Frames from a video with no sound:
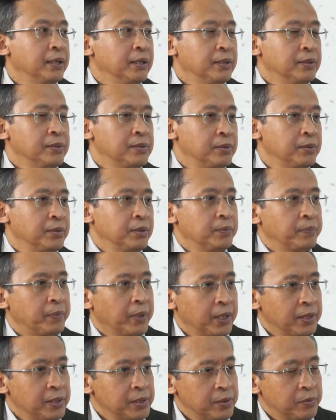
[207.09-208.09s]
Right. So the
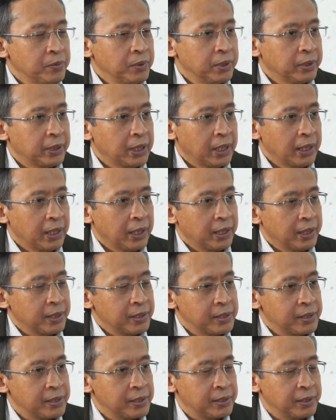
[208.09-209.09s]
parents will tell
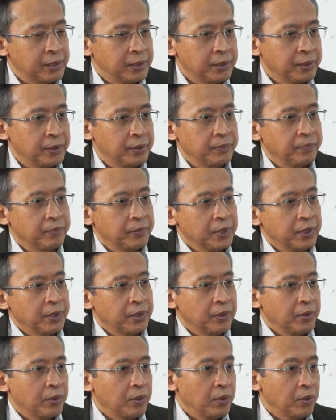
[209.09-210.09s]
us
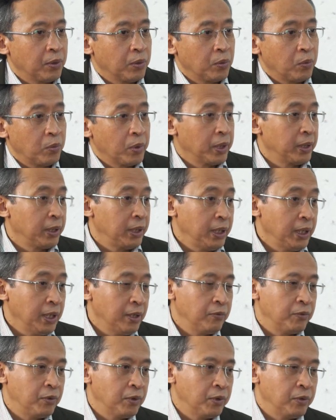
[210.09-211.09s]
what they
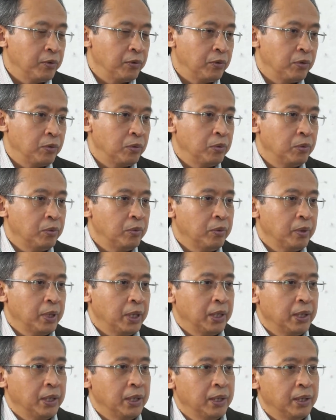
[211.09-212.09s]
have gone through,
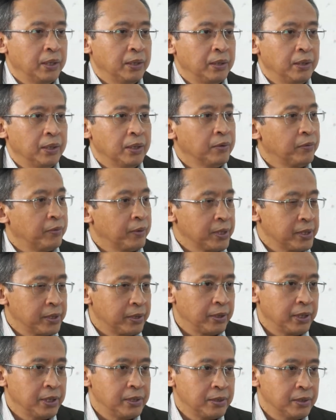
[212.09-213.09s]
and then their
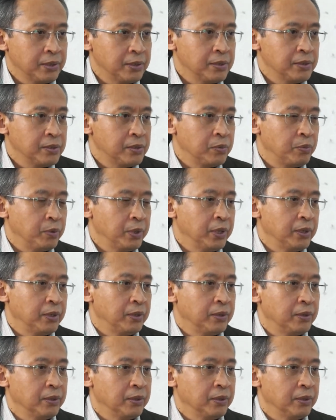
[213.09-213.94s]
frustrations with